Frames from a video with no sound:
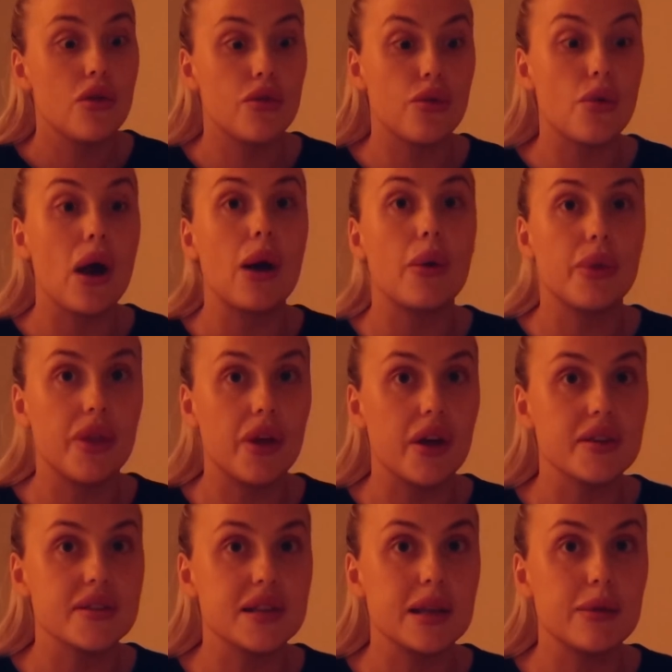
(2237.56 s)
throughout
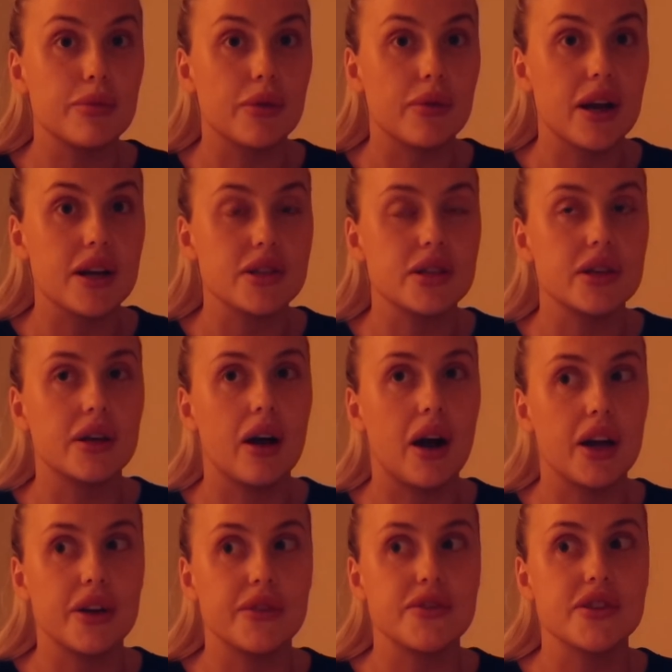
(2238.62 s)
the sleep progression, and
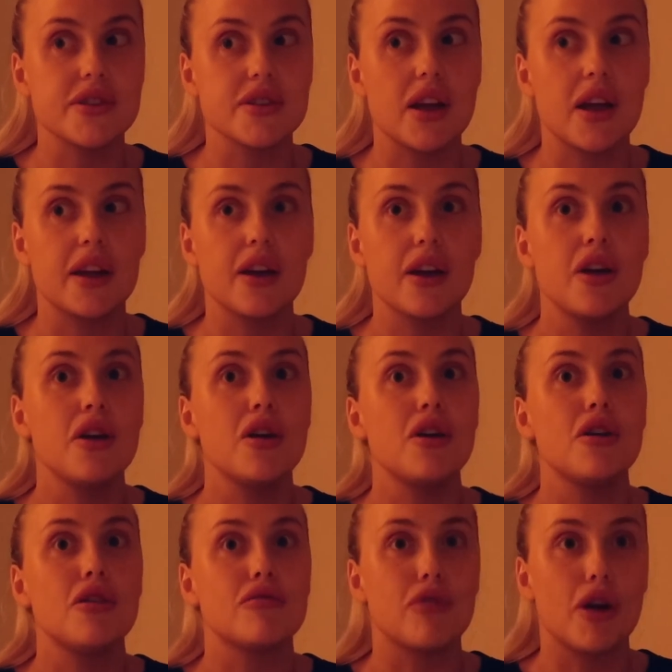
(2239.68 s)
kind of just like
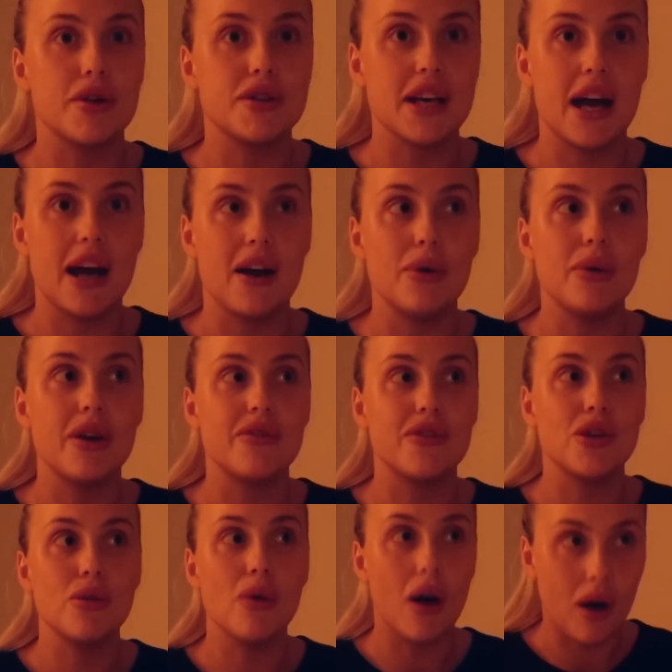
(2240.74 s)
rode it out. If
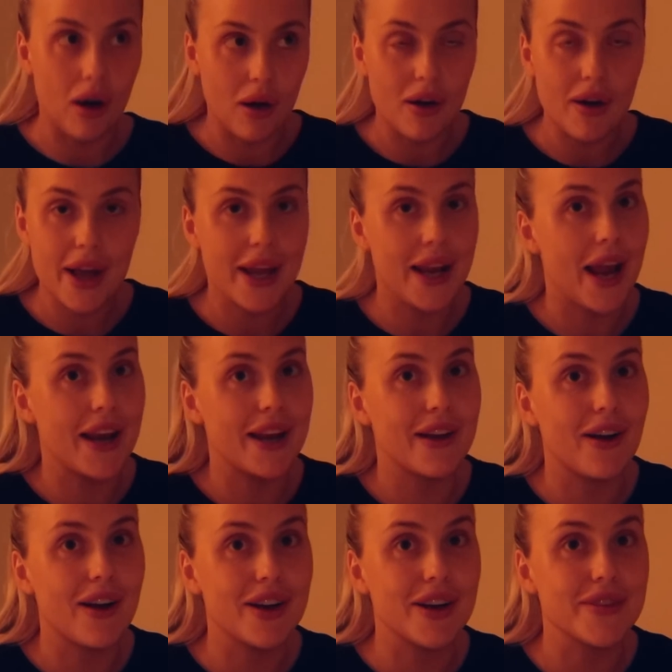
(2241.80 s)
you are in any
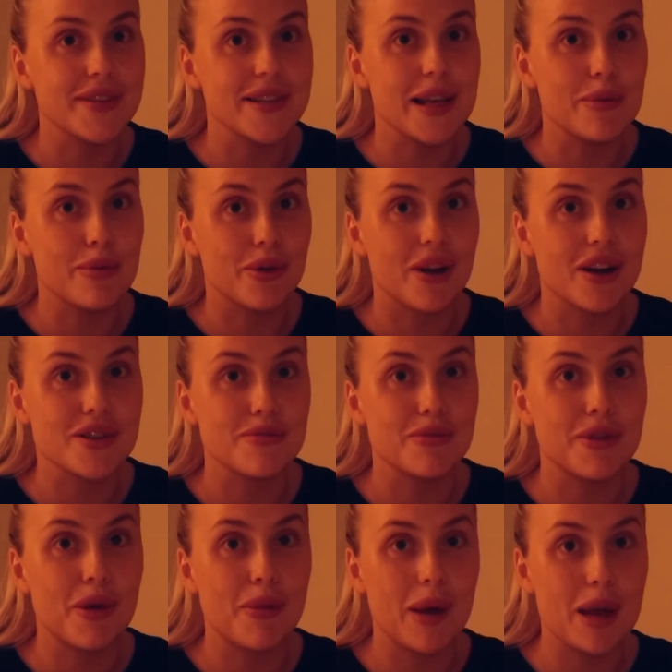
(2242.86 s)
kind of sleep progression
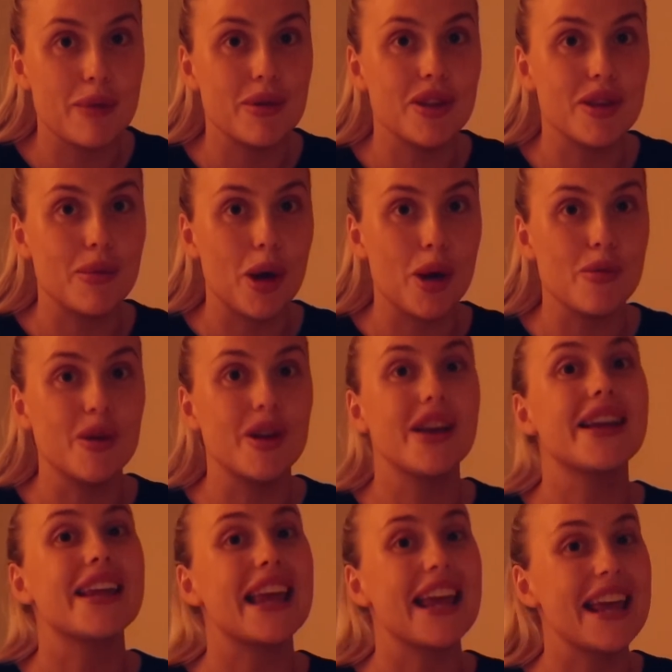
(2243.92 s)
with your baby at the
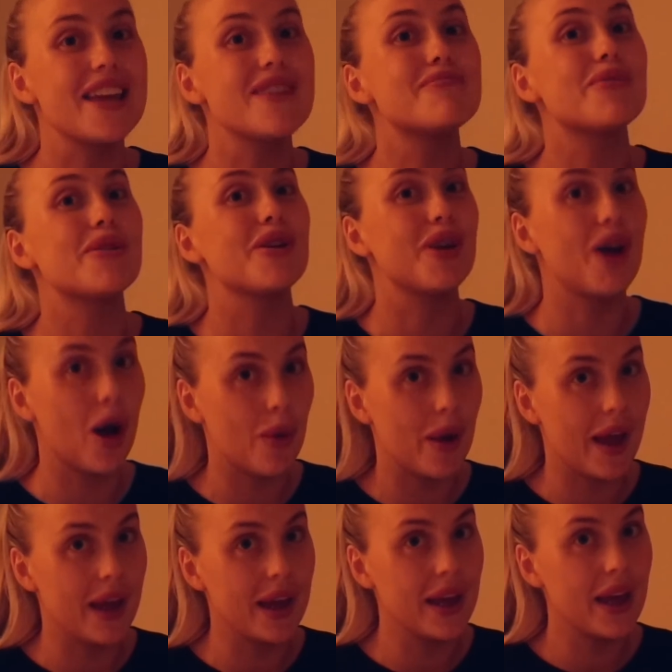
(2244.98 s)
moment, keep
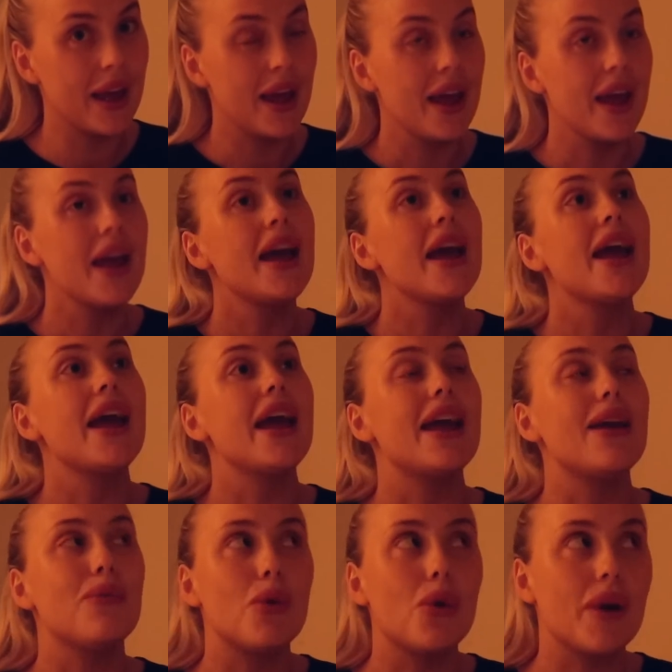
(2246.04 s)
going.
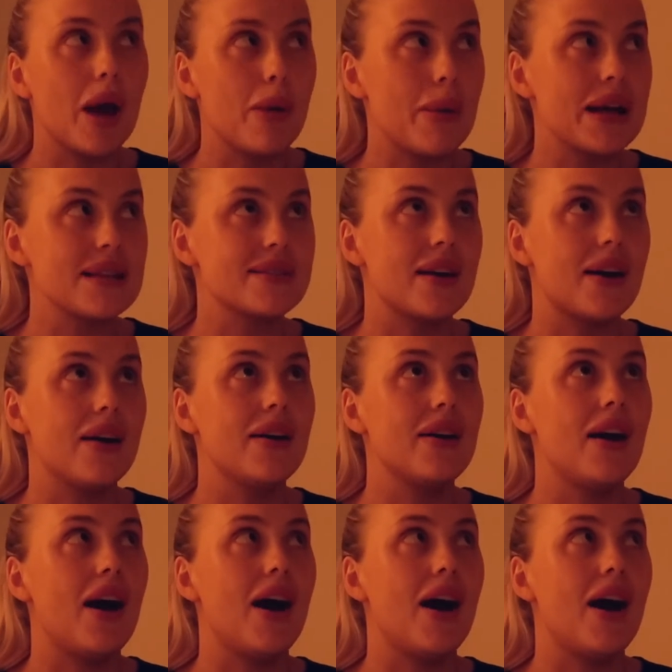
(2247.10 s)
It will get better.